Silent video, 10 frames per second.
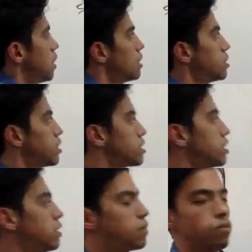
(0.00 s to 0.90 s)
As you can
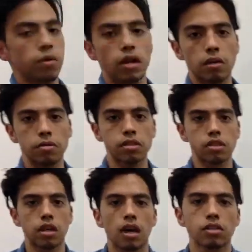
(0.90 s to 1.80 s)
see, when it comes
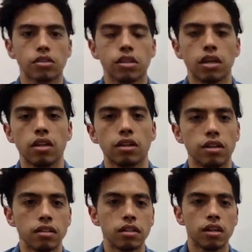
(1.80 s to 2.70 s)
to
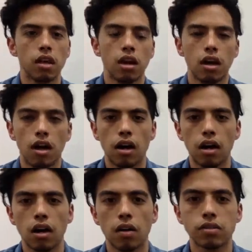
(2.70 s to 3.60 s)
extracellular
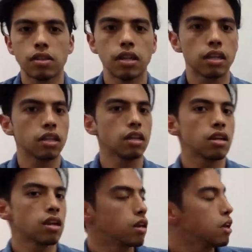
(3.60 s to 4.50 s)
signaling,
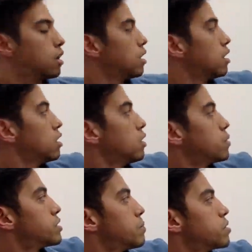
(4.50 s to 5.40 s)
the
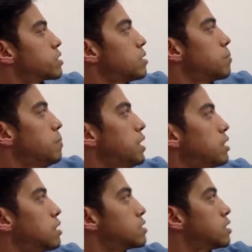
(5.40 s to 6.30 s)
receptor is going to meet
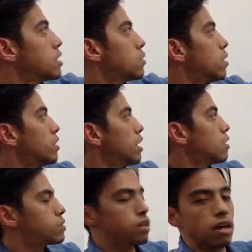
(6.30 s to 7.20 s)
the signal on the
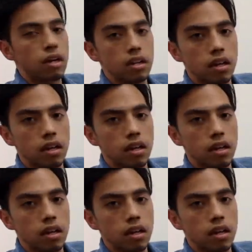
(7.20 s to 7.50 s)
outside.